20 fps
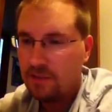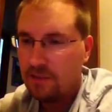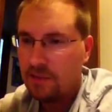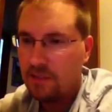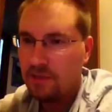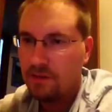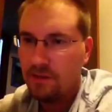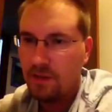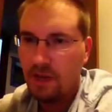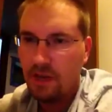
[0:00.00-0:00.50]

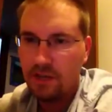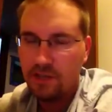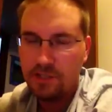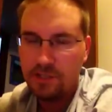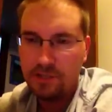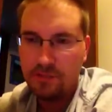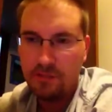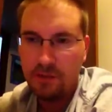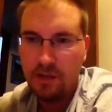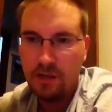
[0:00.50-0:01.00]
Uh, the
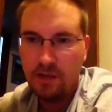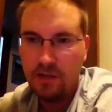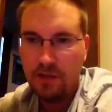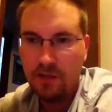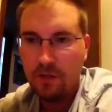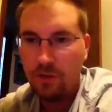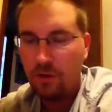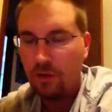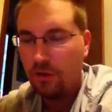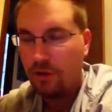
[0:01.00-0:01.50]
oxygen
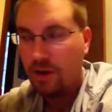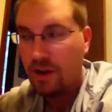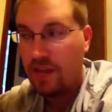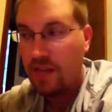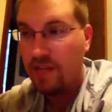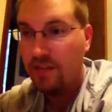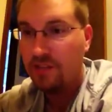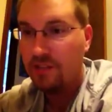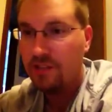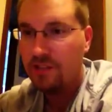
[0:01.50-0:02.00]
molecule, or
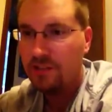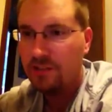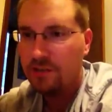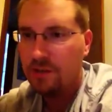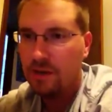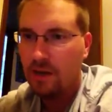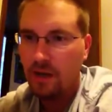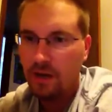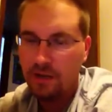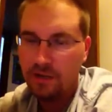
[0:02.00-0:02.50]
N2,
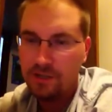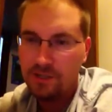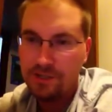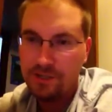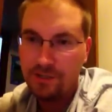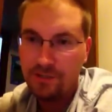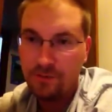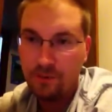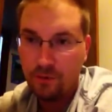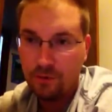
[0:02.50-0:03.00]
and
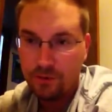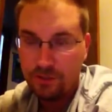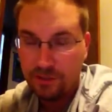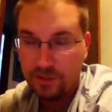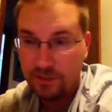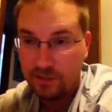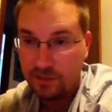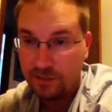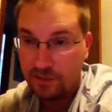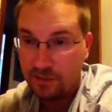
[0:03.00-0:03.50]
oxygen, of course,
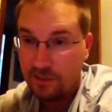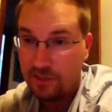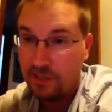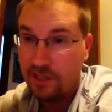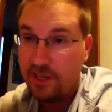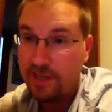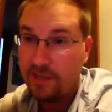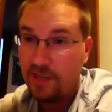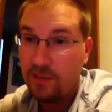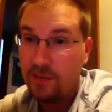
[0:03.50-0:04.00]
exists as a
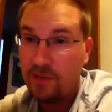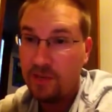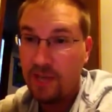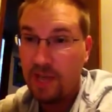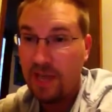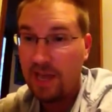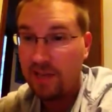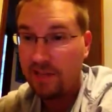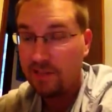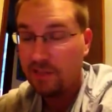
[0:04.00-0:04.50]
diatomic
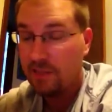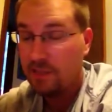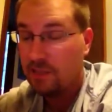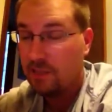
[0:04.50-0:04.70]
gas.